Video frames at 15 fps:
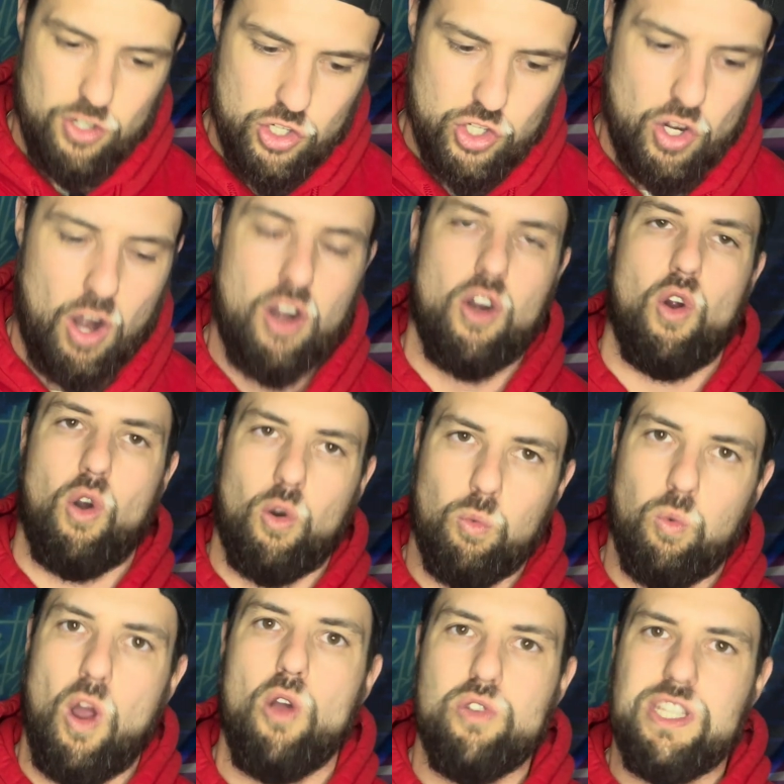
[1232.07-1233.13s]
start or
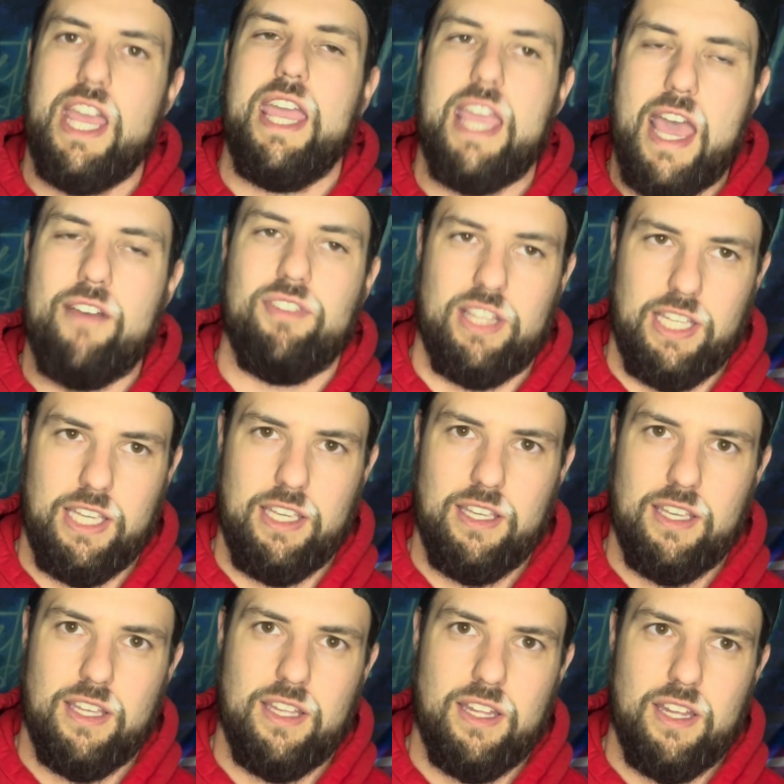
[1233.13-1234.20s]
rotate heavily.
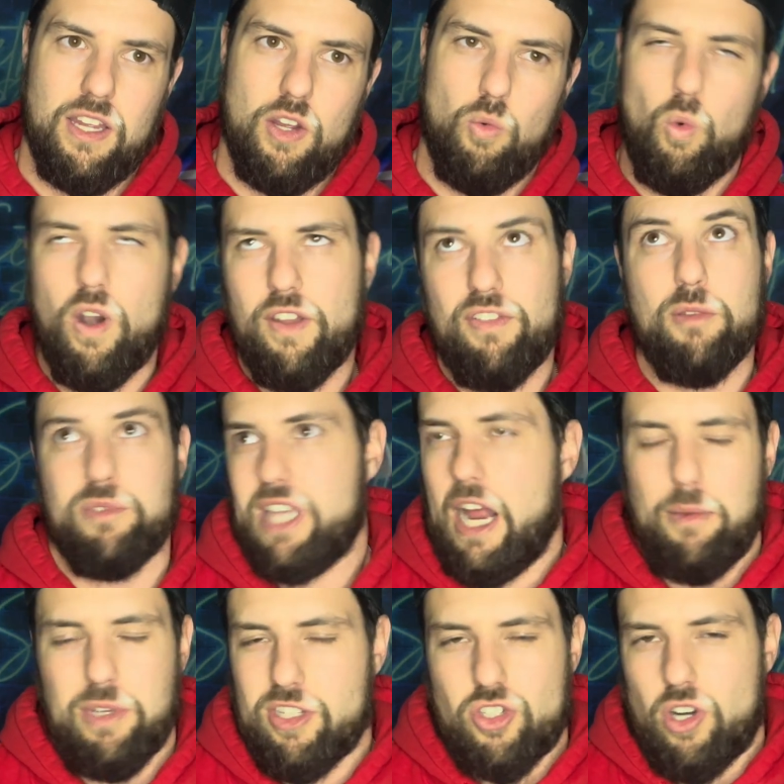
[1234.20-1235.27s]
One of them's got
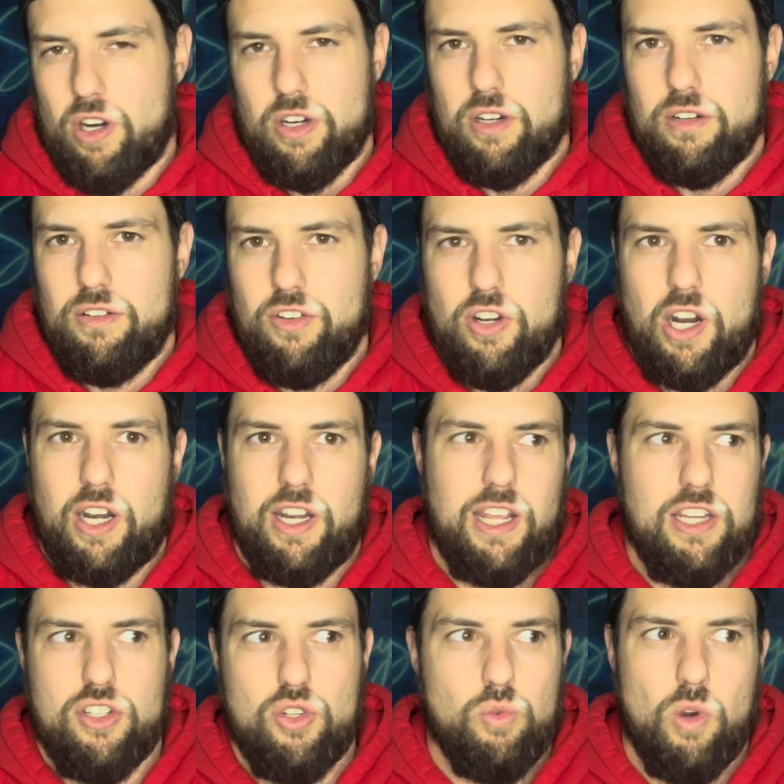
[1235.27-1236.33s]
to be a starter. You're not going to
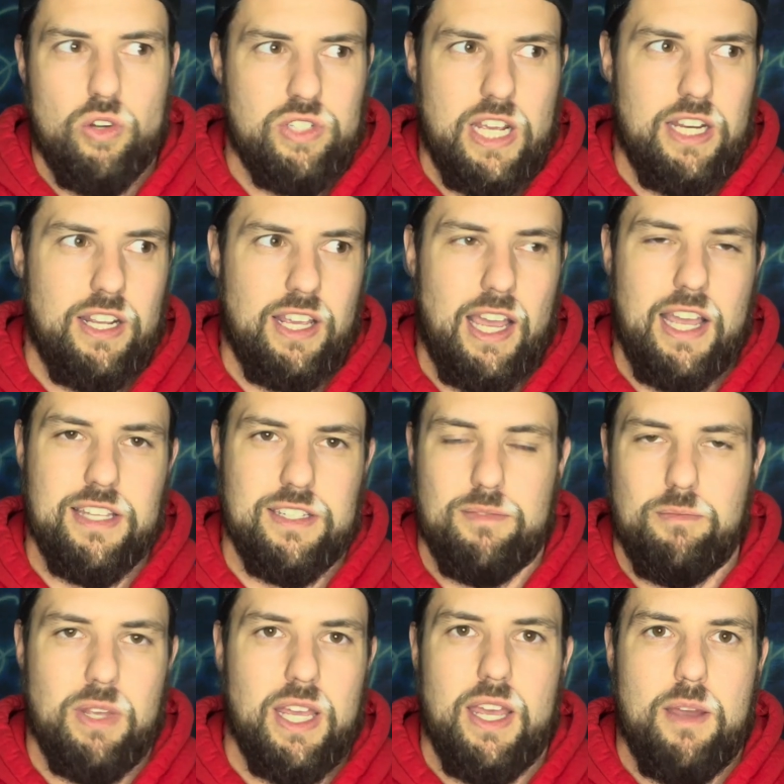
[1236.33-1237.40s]
get 2 rotating guys
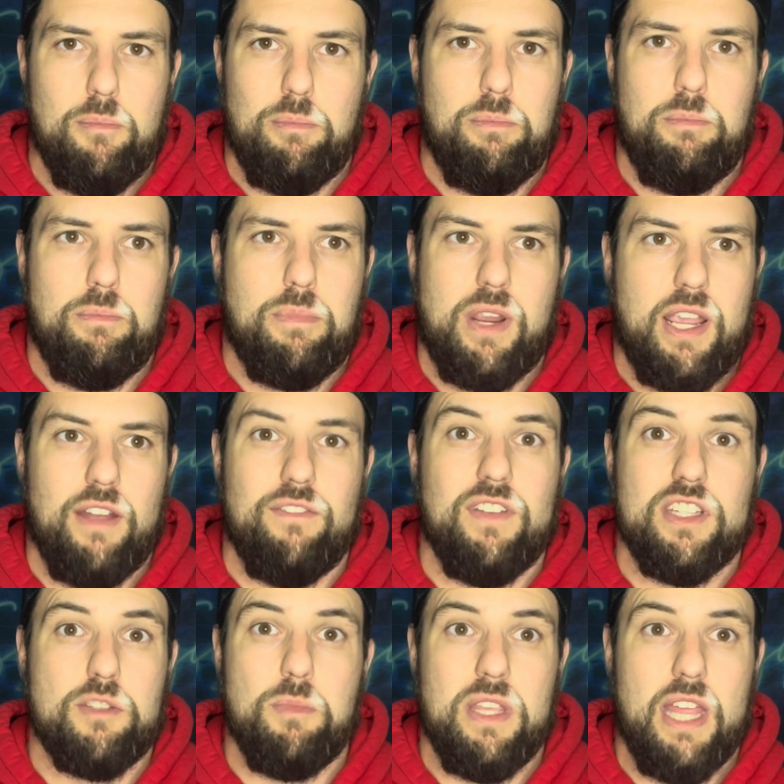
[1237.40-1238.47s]
and
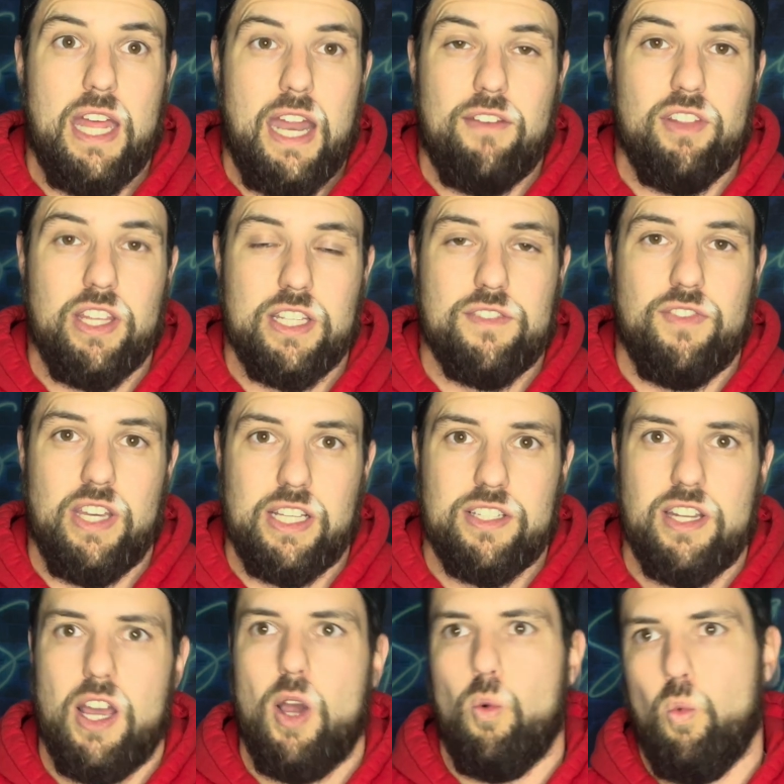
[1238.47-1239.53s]
convince me that everything's
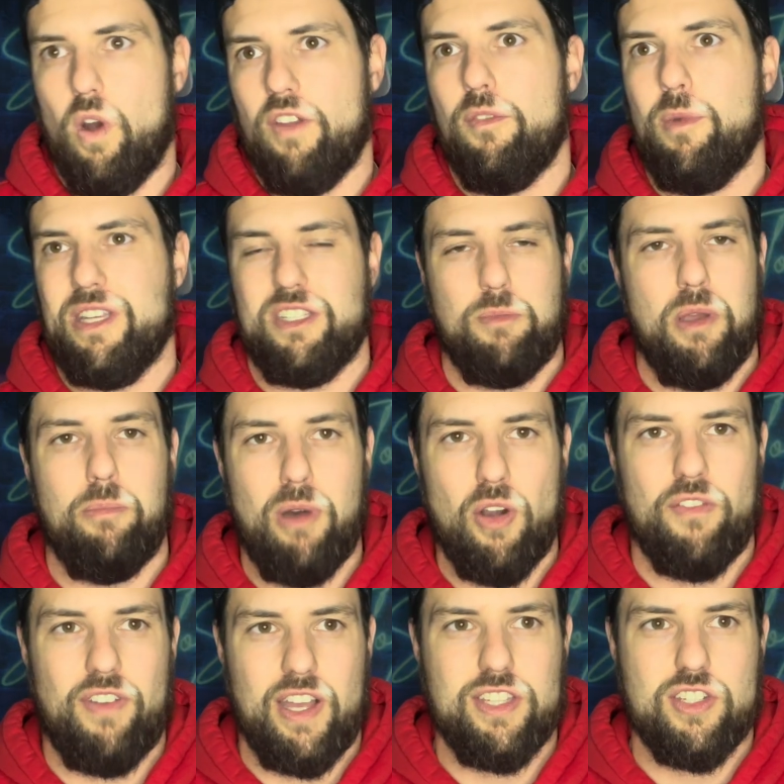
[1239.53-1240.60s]
fixed. One of them has to be a
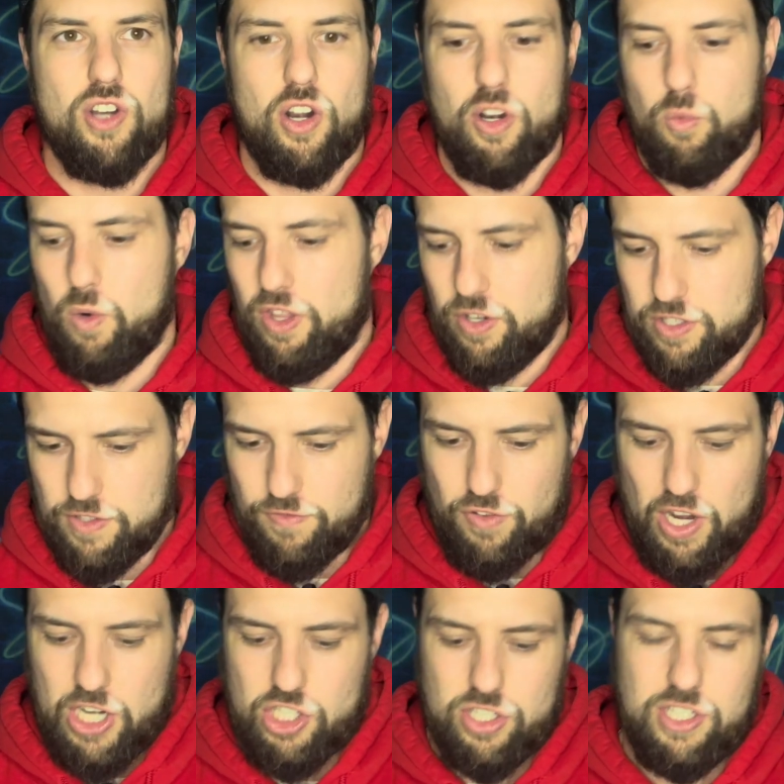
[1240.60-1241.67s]
bona fide starter, whether it's in
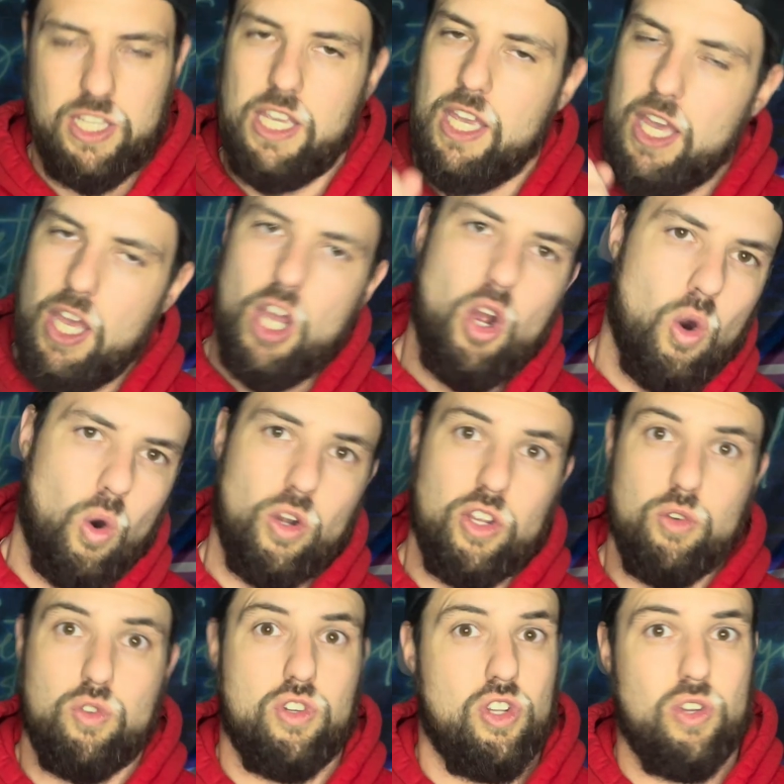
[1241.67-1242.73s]
free agency or
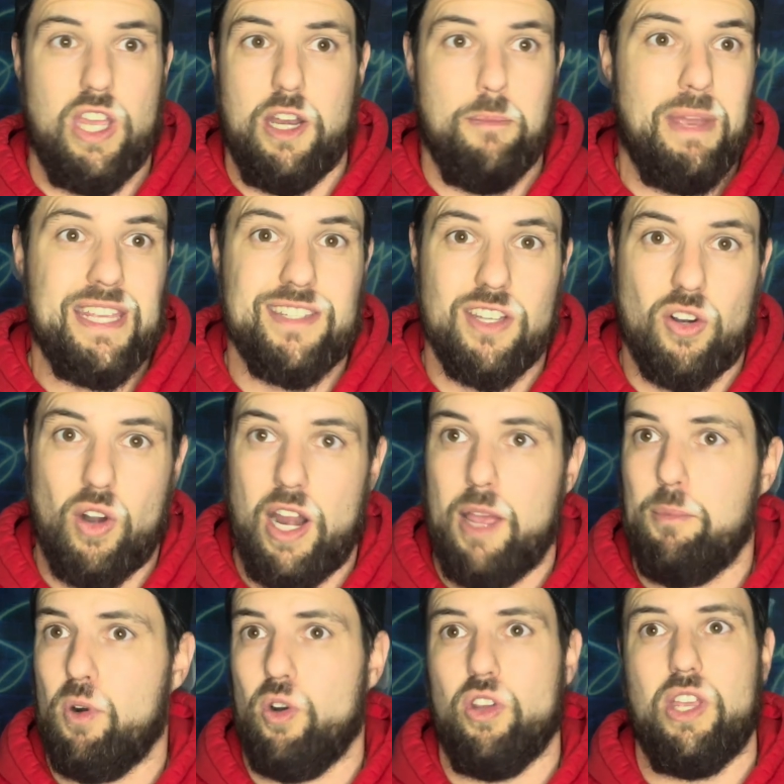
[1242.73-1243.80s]
you get a Mason
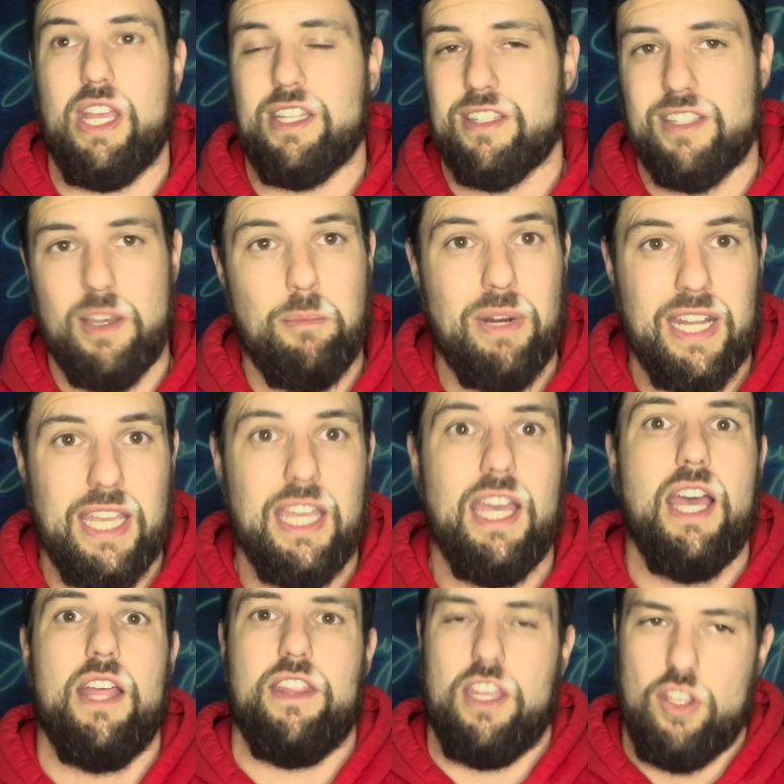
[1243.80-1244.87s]
Graham or you get somebody
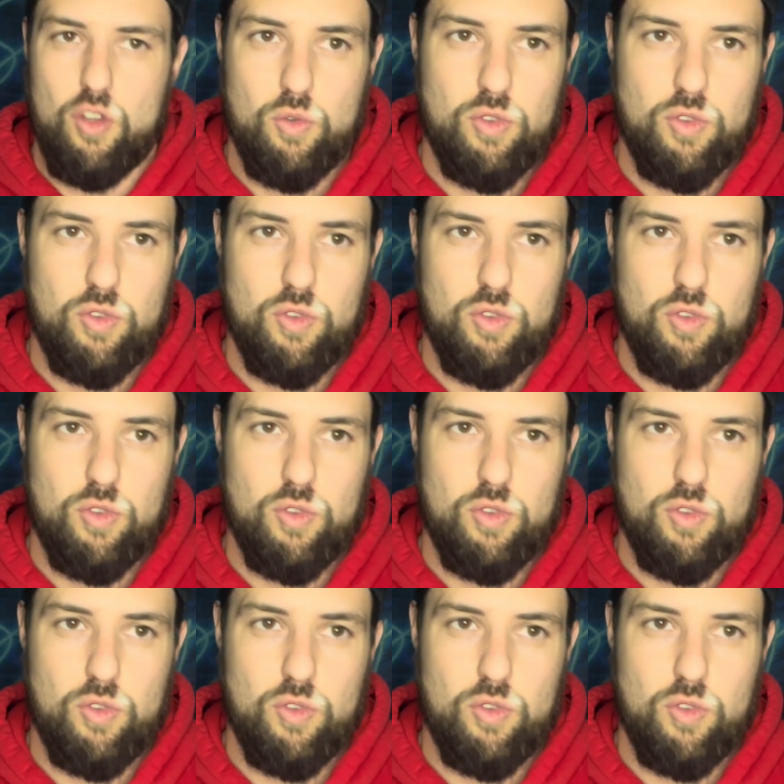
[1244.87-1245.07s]
that you